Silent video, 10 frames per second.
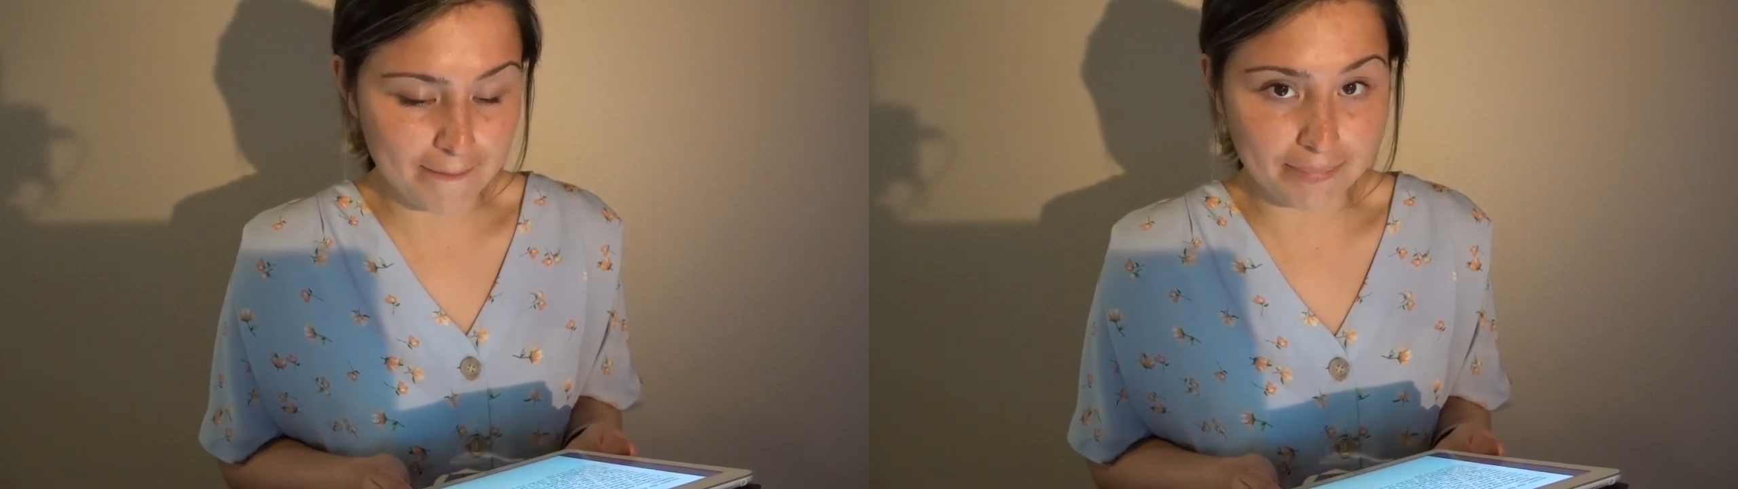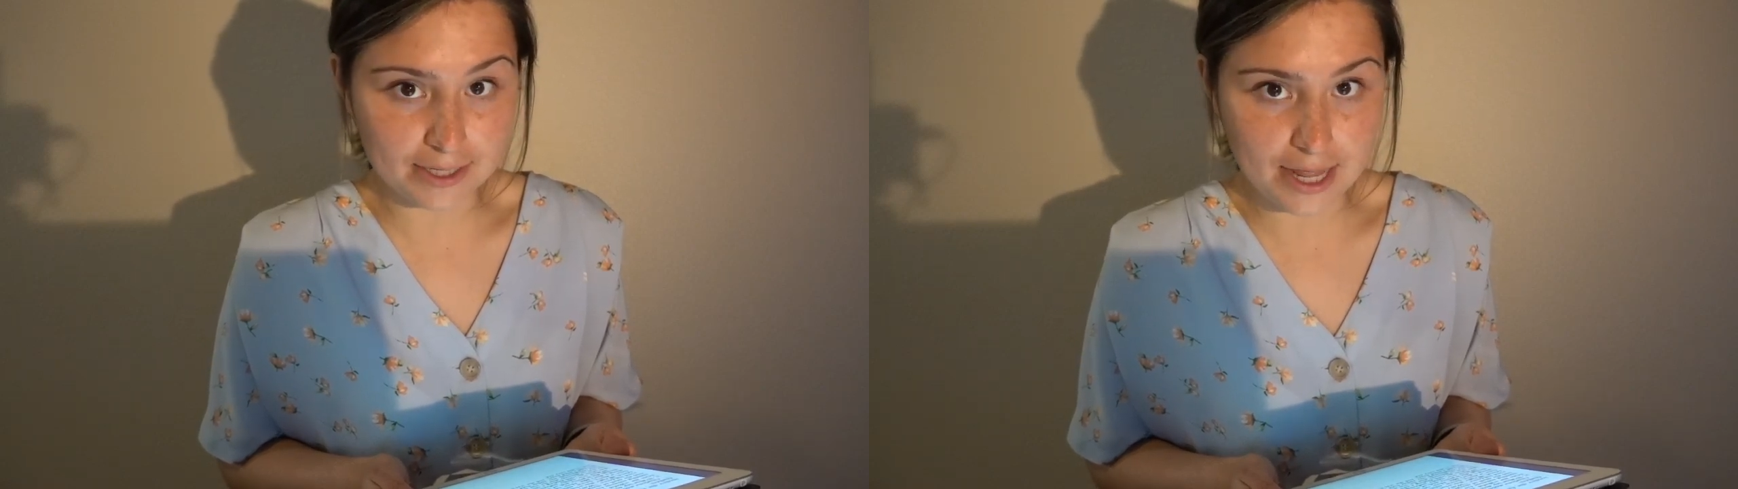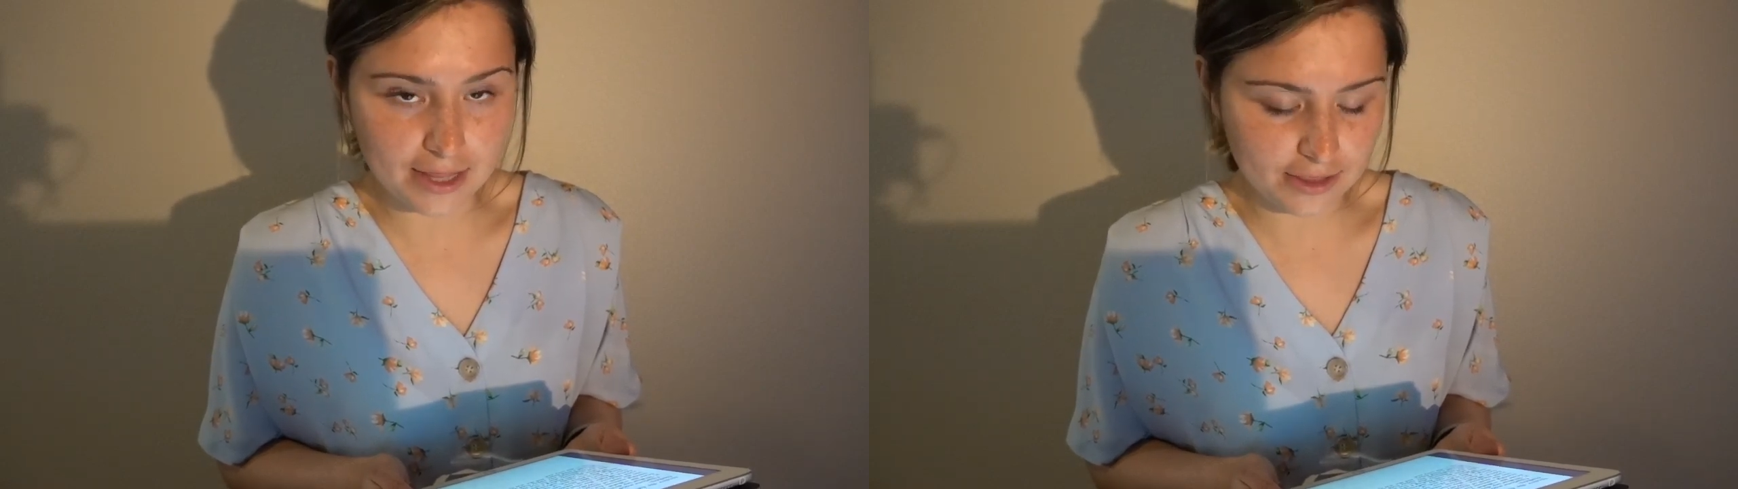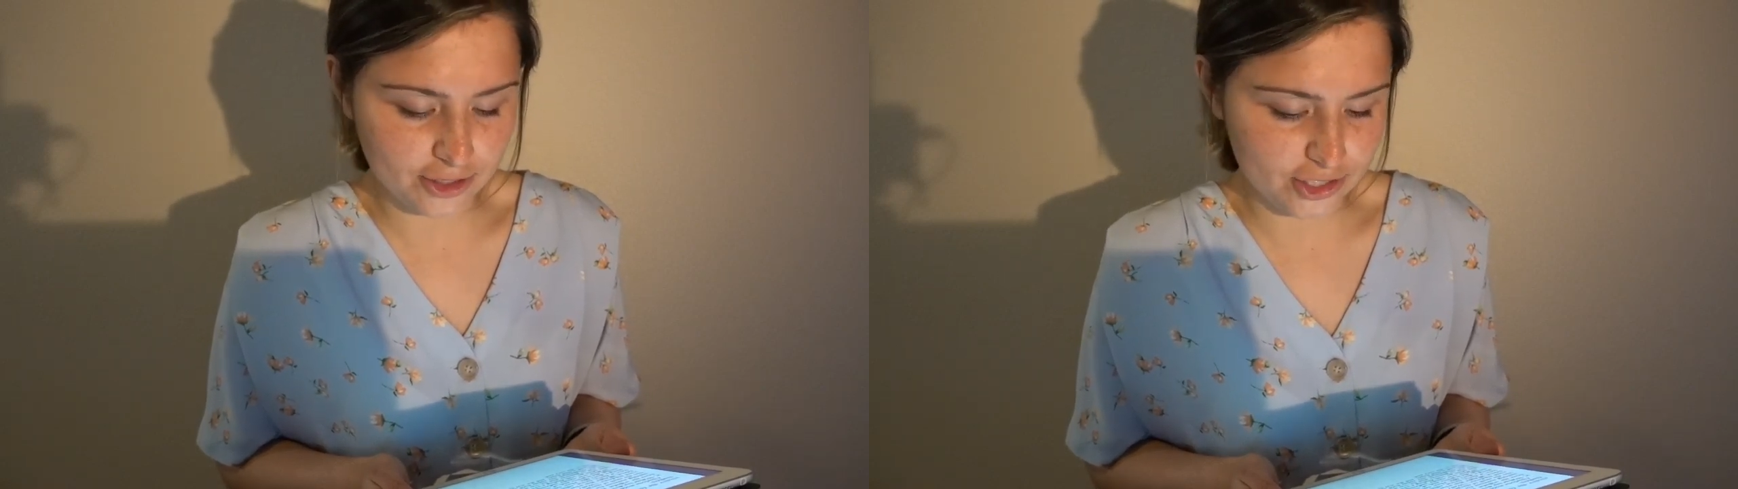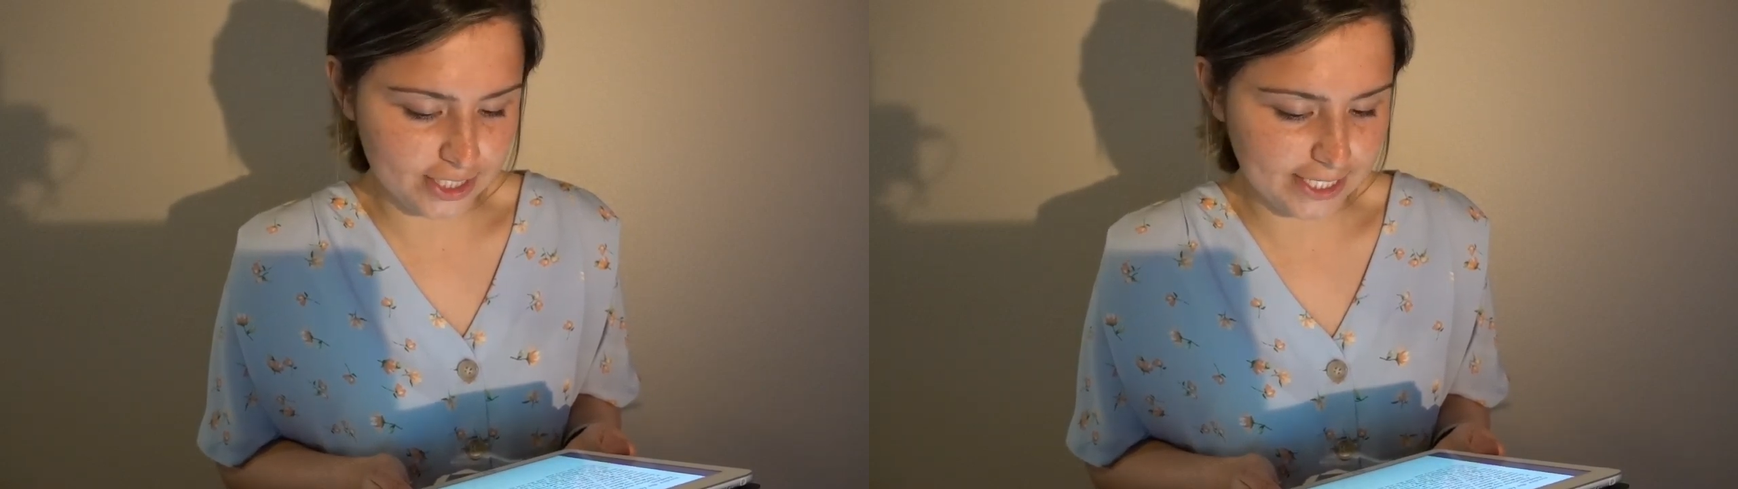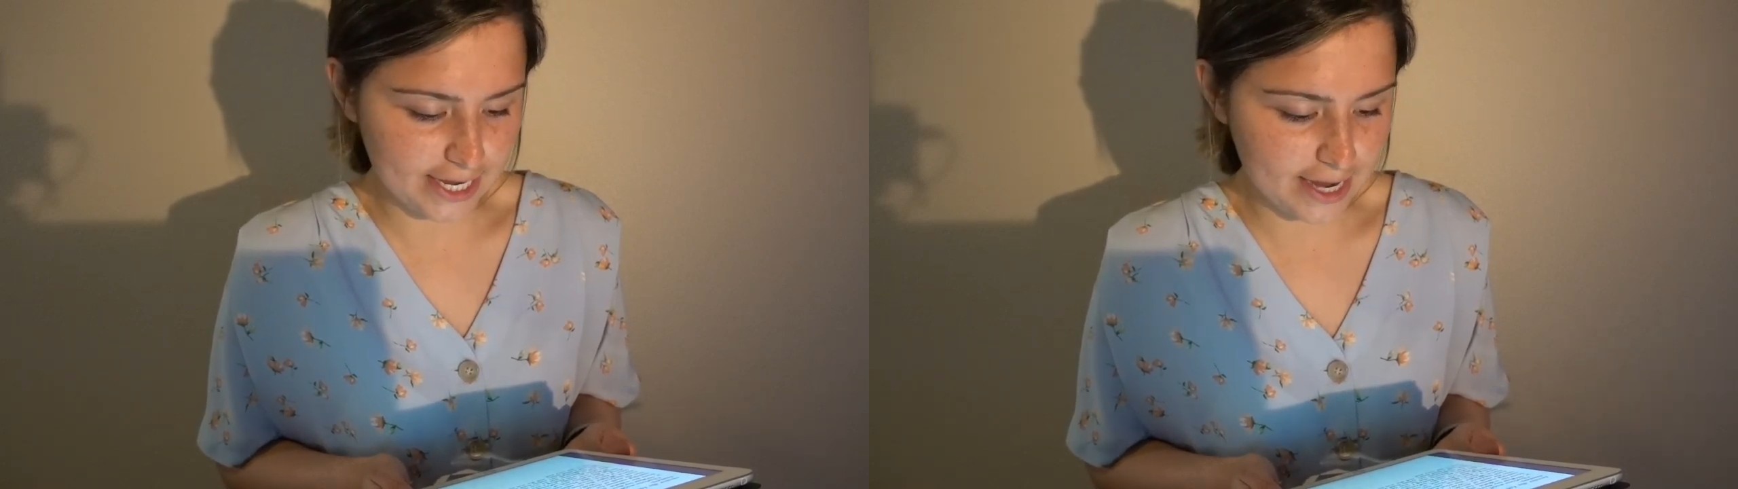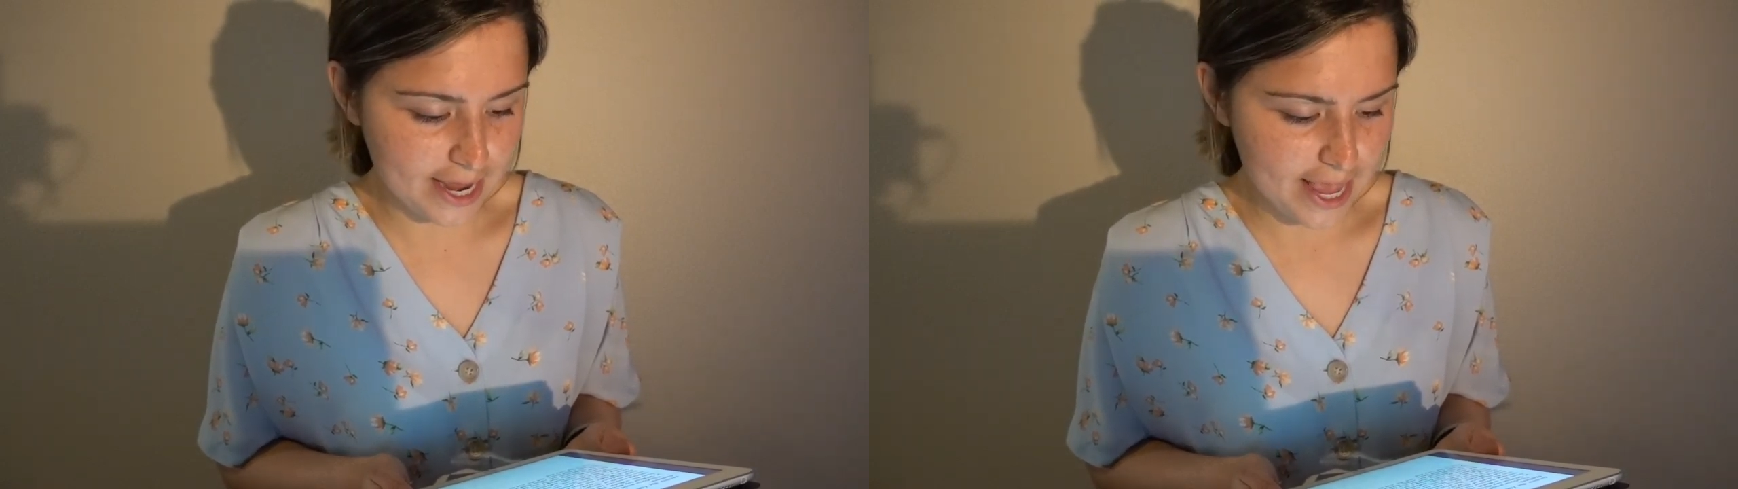bloodthirsty